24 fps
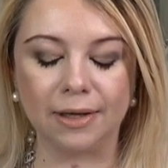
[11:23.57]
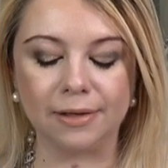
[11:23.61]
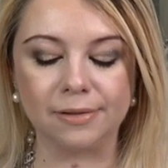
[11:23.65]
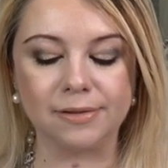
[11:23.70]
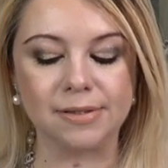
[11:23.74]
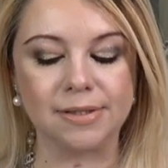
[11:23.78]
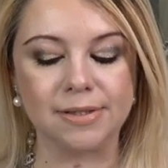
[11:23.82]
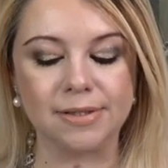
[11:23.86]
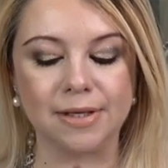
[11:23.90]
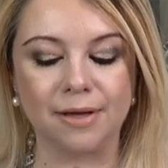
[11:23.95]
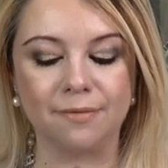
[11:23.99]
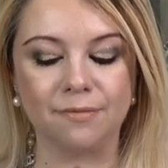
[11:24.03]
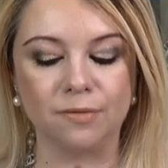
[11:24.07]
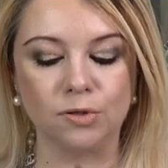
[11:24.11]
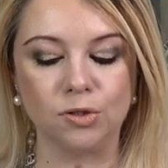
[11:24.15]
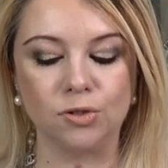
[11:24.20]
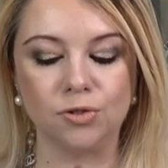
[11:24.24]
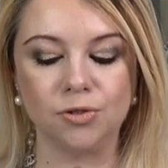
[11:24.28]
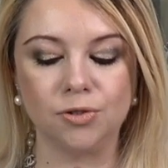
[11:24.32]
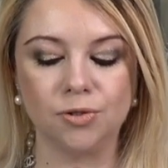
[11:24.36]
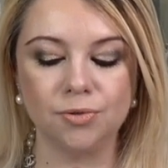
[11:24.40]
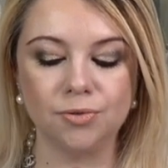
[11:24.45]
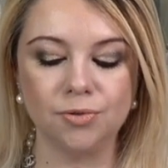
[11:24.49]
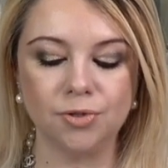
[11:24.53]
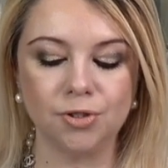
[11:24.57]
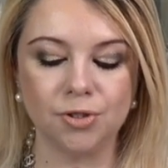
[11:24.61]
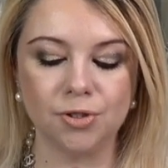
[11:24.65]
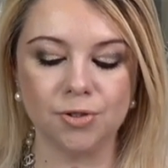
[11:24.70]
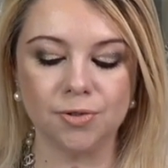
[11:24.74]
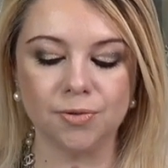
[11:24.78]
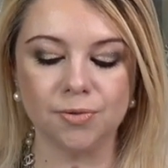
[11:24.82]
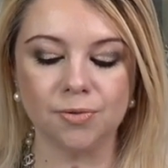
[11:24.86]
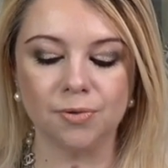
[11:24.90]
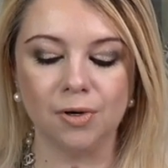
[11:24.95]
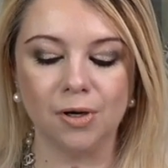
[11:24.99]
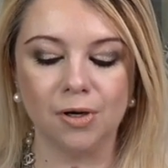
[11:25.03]
and seven two
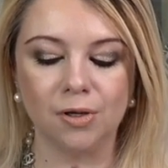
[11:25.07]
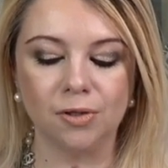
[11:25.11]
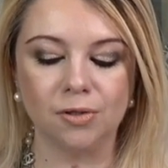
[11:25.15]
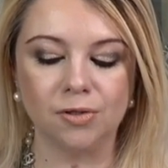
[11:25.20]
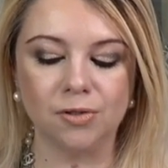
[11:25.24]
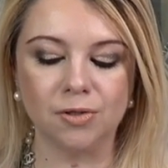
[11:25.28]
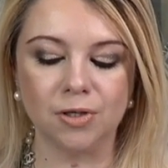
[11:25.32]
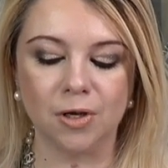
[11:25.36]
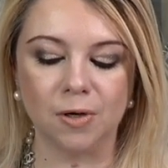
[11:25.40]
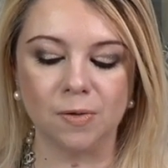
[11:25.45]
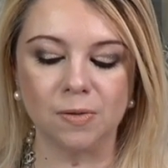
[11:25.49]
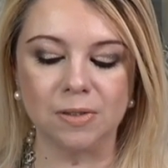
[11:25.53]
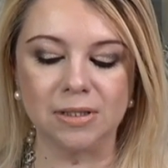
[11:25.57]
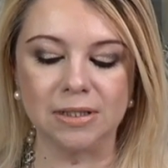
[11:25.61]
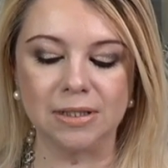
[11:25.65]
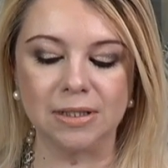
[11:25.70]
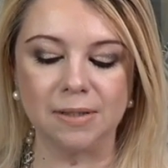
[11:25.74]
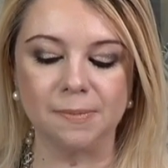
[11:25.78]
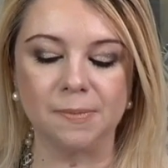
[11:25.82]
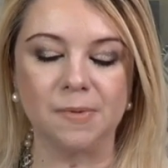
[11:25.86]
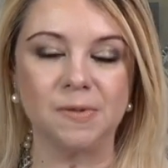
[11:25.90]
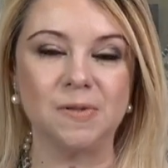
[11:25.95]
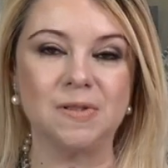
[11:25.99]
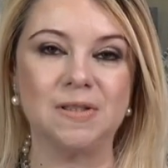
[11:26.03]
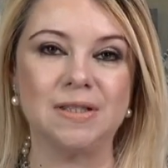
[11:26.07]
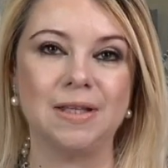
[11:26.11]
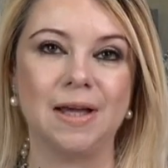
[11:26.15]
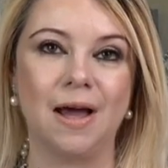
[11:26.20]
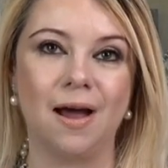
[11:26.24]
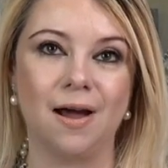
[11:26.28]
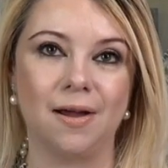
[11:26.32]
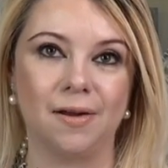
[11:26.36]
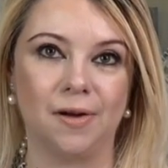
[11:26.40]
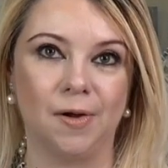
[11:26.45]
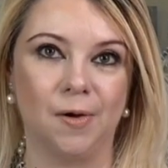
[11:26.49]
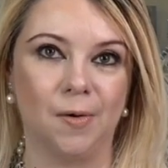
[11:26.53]
two Noisy
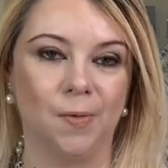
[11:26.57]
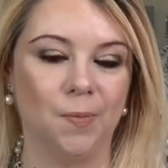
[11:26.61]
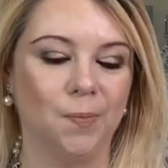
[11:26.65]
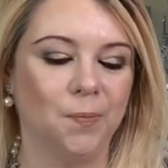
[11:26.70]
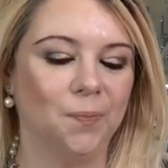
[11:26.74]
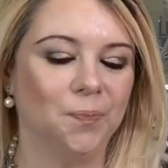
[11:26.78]
Moscato.